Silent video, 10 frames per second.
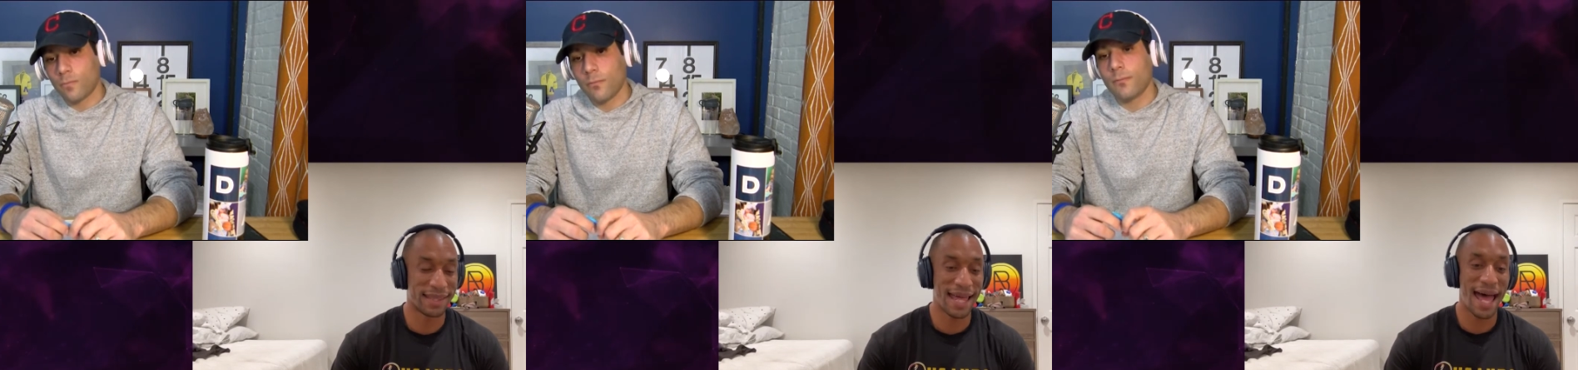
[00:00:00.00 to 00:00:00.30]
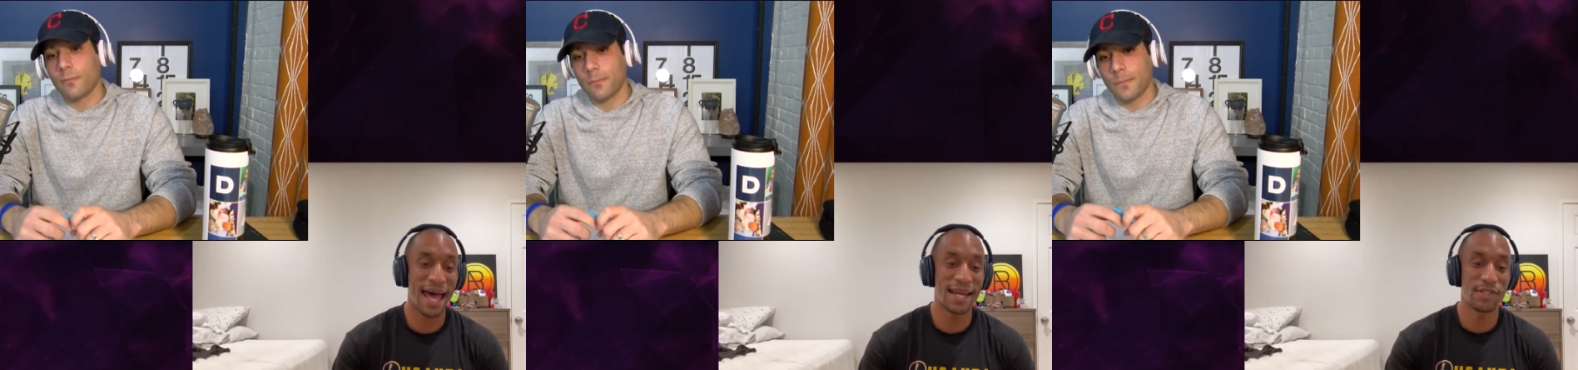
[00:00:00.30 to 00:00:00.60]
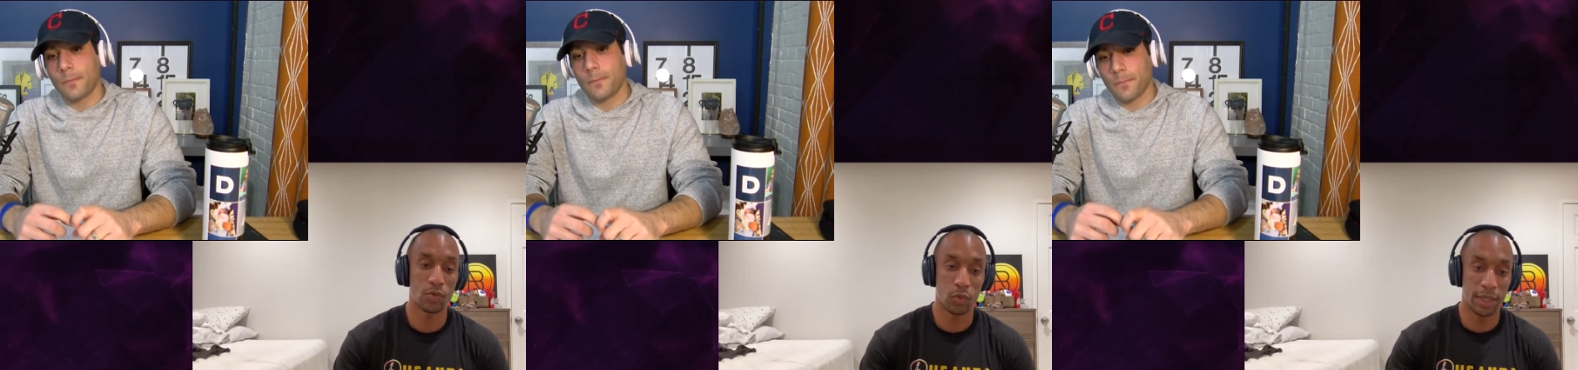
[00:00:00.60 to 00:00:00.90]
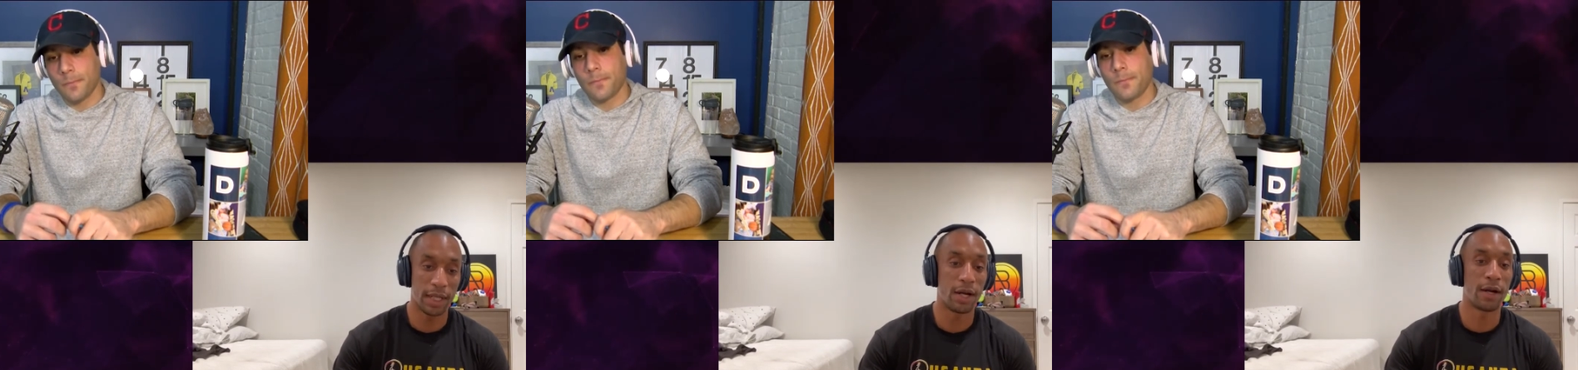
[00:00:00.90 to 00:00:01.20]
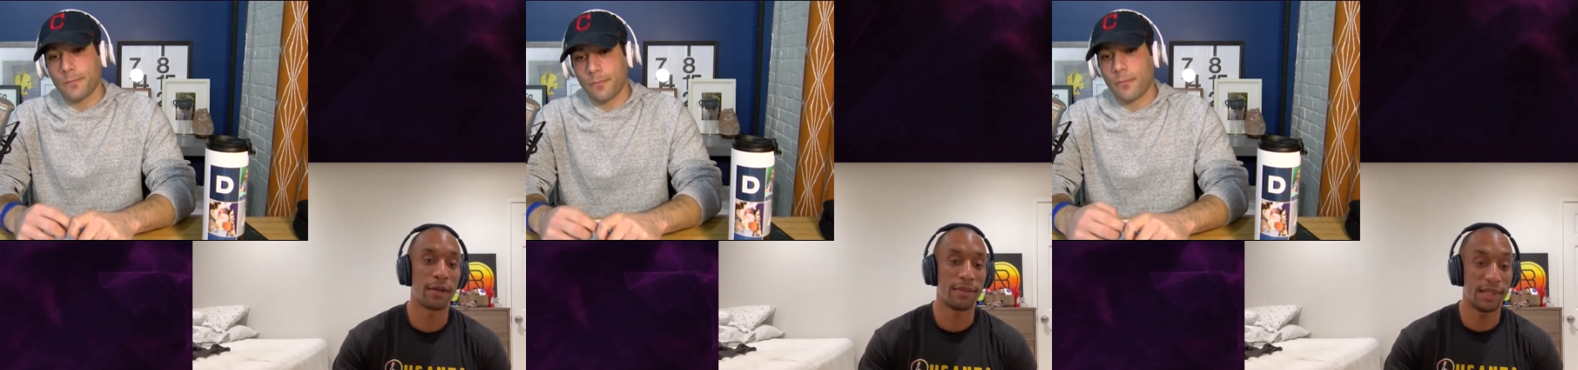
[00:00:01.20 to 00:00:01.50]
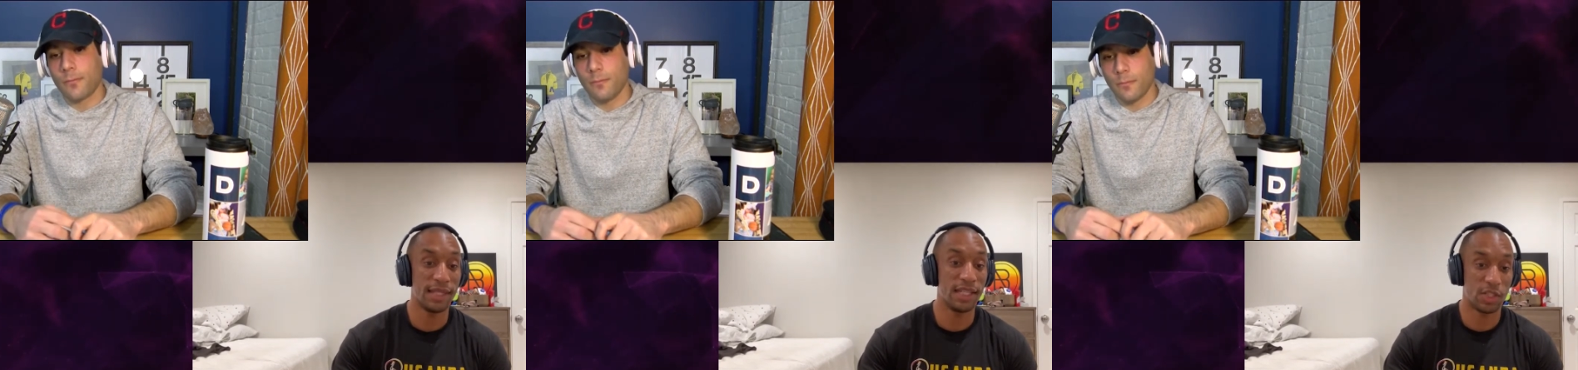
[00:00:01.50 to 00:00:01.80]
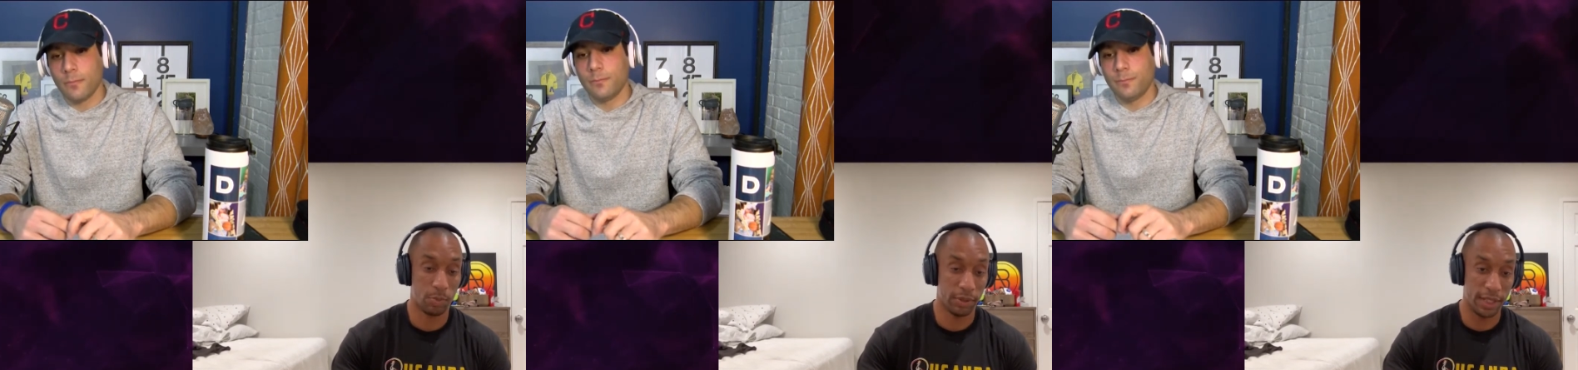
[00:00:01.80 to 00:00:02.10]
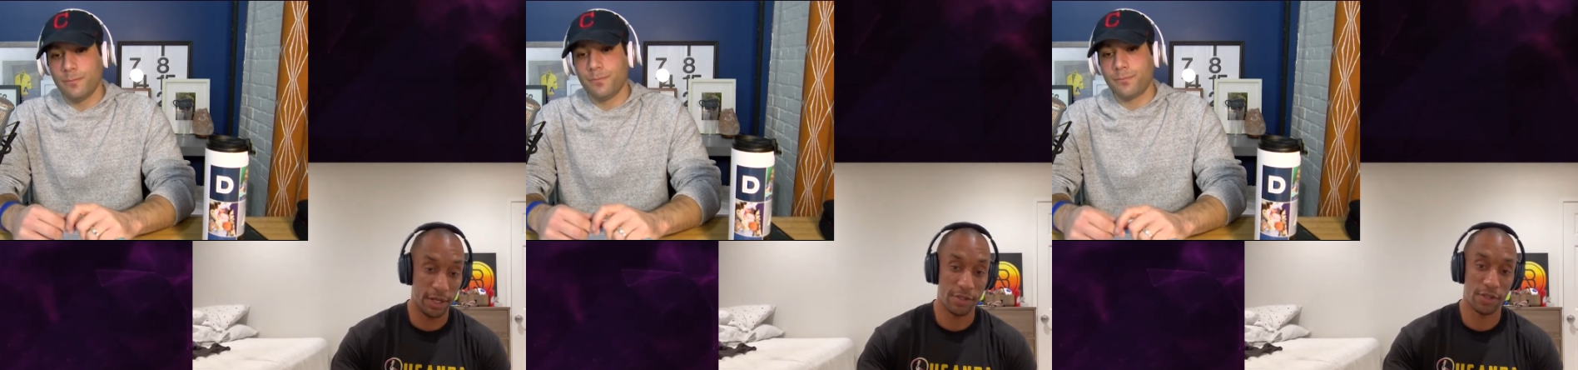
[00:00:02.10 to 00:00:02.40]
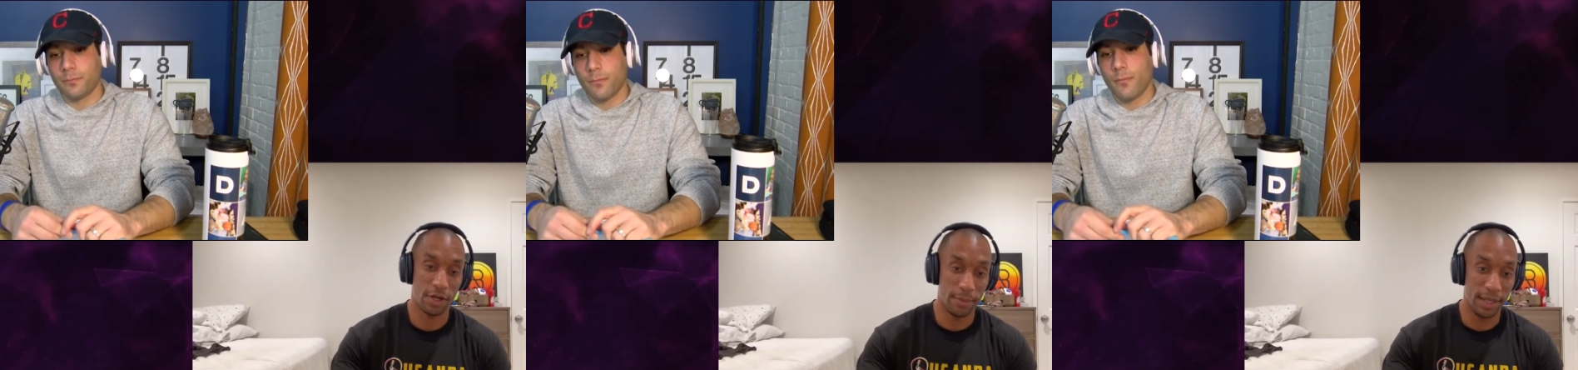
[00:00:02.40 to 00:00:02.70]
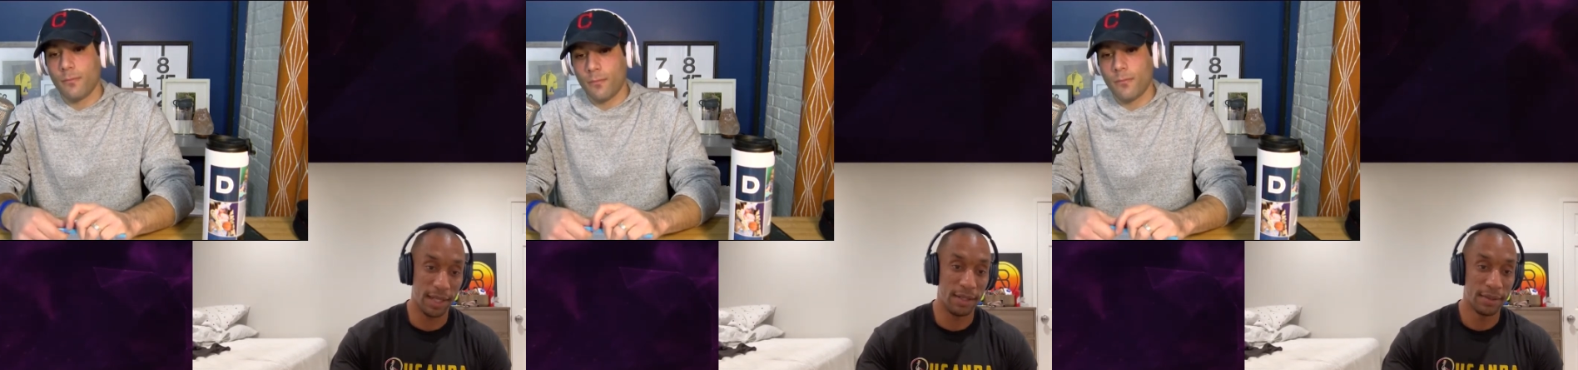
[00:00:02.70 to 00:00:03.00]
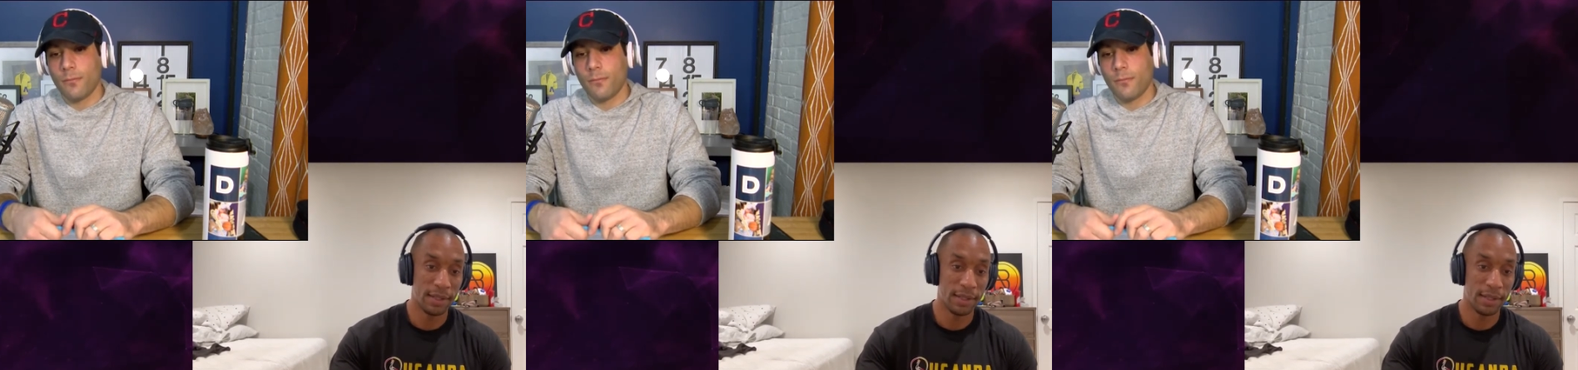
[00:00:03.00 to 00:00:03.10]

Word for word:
Speaker 1: that is where these players are made